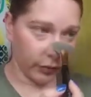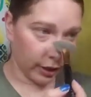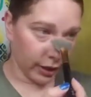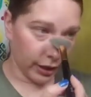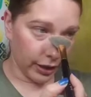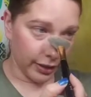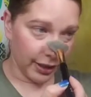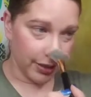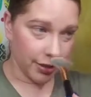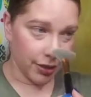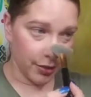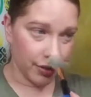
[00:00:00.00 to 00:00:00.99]
And I like
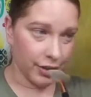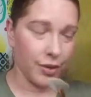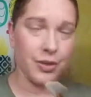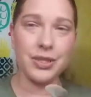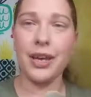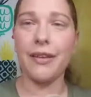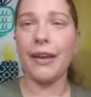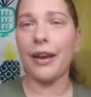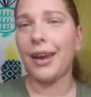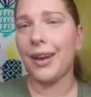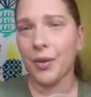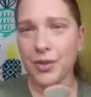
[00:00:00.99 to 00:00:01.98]
to do a nose highlight.
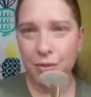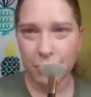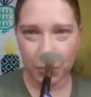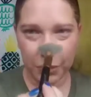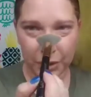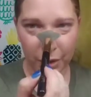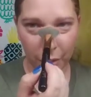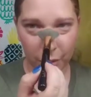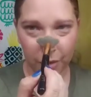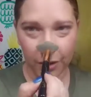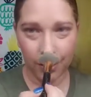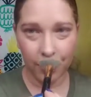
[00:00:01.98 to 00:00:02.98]
I know some people don't.
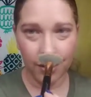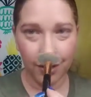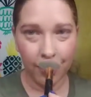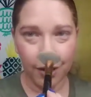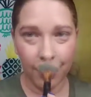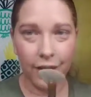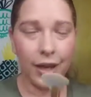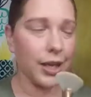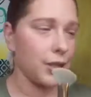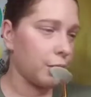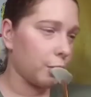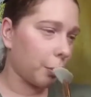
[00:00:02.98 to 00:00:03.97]
I
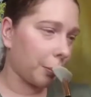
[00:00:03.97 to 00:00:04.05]
do.